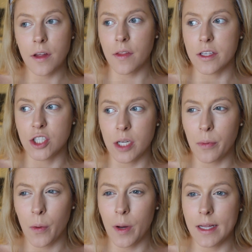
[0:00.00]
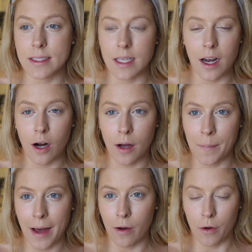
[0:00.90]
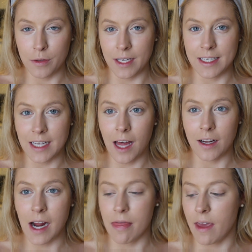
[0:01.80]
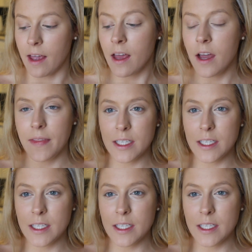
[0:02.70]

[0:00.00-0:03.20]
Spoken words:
They're the cheaper ones that are about only $1, I think.